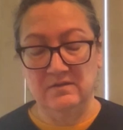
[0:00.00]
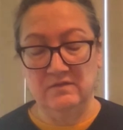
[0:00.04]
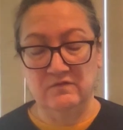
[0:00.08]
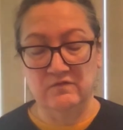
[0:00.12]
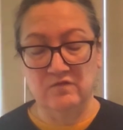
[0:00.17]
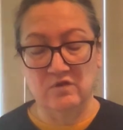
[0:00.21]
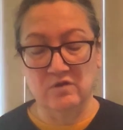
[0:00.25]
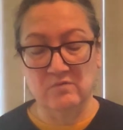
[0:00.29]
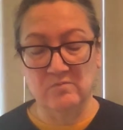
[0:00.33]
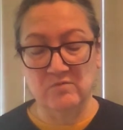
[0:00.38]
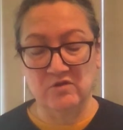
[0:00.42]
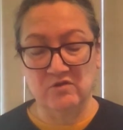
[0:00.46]

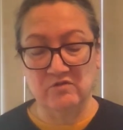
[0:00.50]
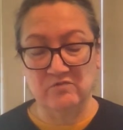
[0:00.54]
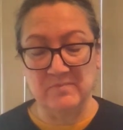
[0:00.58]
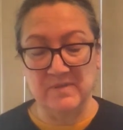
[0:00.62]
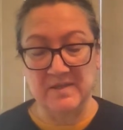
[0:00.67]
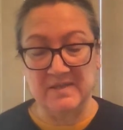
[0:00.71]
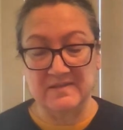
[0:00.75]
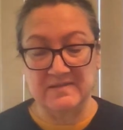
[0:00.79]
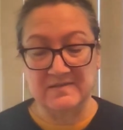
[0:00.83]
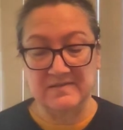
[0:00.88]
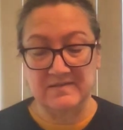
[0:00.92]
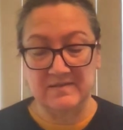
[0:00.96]

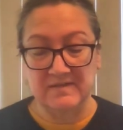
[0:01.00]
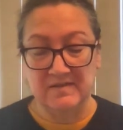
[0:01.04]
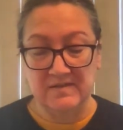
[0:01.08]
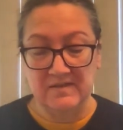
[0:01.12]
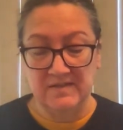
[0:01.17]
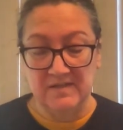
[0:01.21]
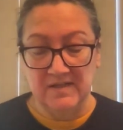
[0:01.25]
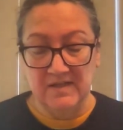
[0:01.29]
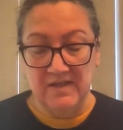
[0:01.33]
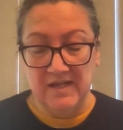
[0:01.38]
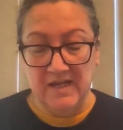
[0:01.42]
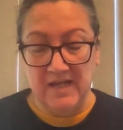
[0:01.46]
movements.
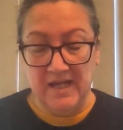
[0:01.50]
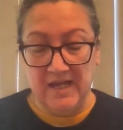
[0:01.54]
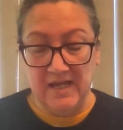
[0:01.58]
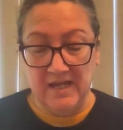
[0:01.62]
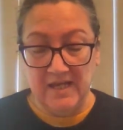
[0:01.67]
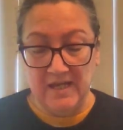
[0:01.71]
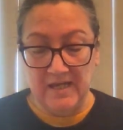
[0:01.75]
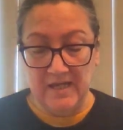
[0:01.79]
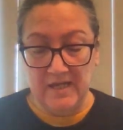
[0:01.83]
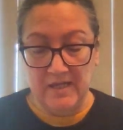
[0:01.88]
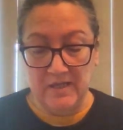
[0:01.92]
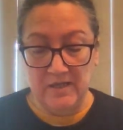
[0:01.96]

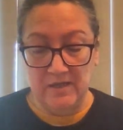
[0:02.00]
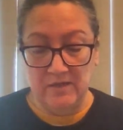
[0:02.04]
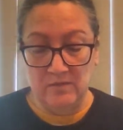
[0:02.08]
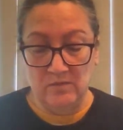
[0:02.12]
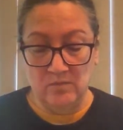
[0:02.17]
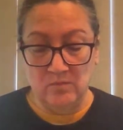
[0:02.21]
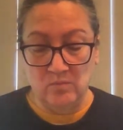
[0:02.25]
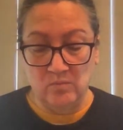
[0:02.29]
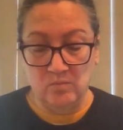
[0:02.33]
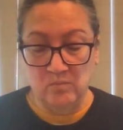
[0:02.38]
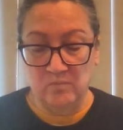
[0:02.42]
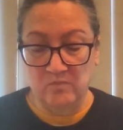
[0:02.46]

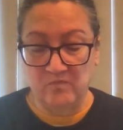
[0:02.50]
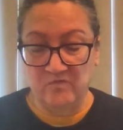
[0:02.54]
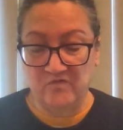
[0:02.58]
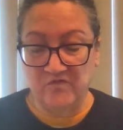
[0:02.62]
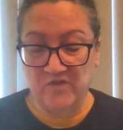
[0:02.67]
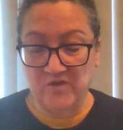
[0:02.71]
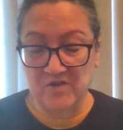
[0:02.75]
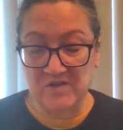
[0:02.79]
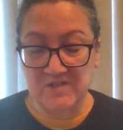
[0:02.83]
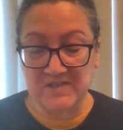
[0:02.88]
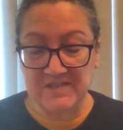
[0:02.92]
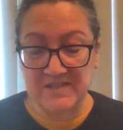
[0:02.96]
And
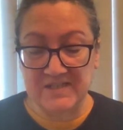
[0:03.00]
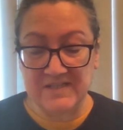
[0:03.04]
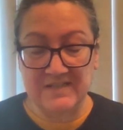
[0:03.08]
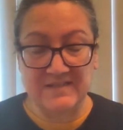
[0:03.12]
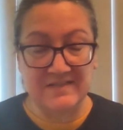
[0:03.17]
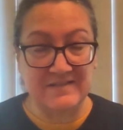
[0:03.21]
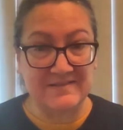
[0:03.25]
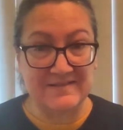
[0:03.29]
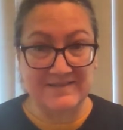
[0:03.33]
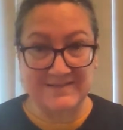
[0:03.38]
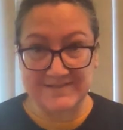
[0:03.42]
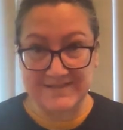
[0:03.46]
first
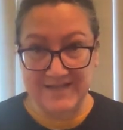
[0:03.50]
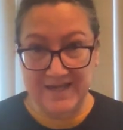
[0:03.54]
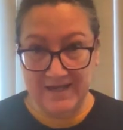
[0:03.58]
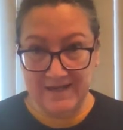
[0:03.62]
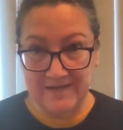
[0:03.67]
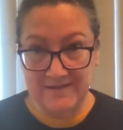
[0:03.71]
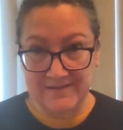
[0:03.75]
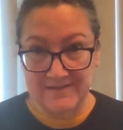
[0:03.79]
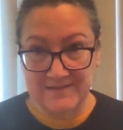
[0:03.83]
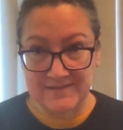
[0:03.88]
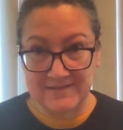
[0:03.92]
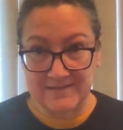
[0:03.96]
is the
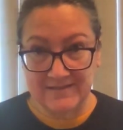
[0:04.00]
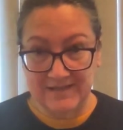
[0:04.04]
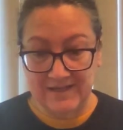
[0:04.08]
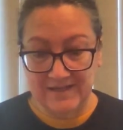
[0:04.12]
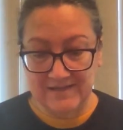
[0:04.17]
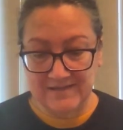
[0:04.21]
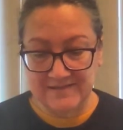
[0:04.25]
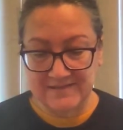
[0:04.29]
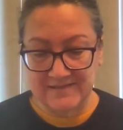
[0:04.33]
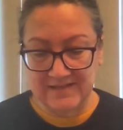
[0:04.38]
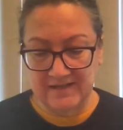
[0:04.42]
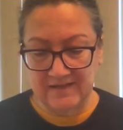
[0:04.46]
stance, and the
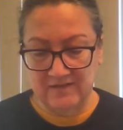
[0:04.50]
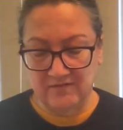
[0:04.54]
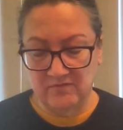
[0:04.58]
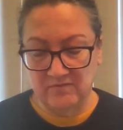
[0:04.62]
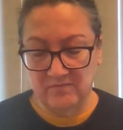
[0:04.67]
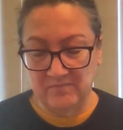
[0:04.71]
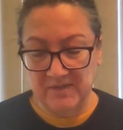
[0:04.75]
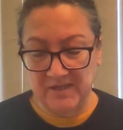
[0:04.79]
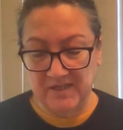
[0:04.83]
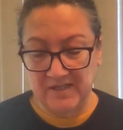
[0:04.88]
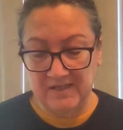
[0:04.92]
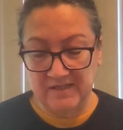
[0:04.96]
stance would
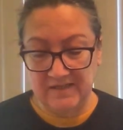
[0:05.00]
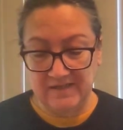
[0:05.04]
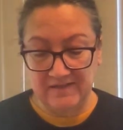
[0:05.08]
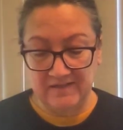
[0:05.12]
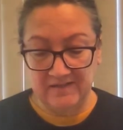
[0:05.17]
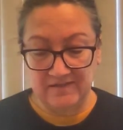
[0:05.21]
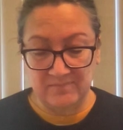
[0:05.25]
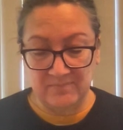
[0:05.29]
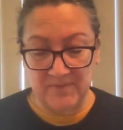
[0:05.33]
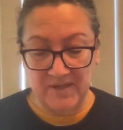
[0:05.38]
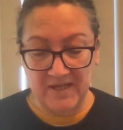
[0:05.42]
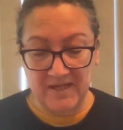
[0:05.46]
be knees
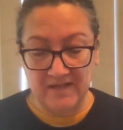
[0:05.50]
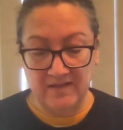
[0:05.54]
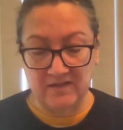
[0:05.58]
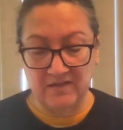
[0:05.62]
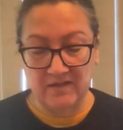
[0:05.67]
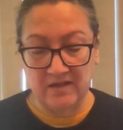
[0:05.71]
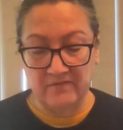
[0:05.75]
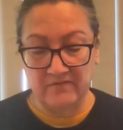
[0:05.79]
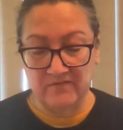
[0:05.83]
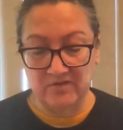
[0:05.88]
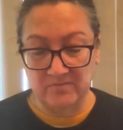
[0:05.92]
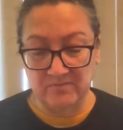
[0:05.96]
bent,
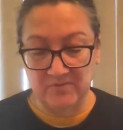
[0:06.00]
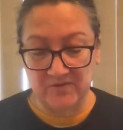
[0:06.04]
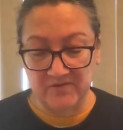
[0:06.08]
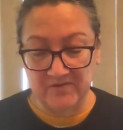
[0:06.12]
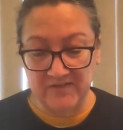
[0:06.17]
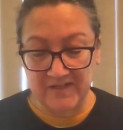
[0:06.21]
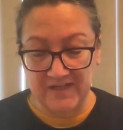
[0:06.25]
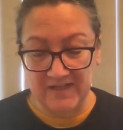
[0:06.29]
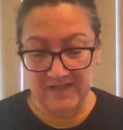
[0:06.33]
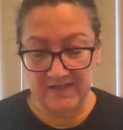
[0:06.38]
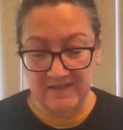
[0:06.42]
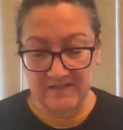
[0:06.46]
comfortable
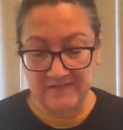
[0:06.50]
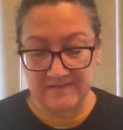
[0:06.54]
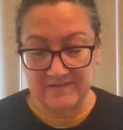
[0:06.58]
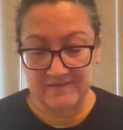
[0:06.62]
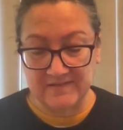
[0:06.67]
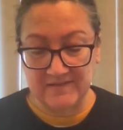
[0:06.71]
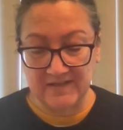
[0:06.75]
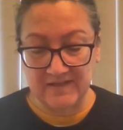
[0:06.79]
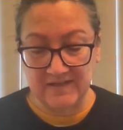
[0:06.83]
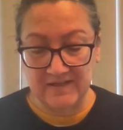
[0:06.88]
stance,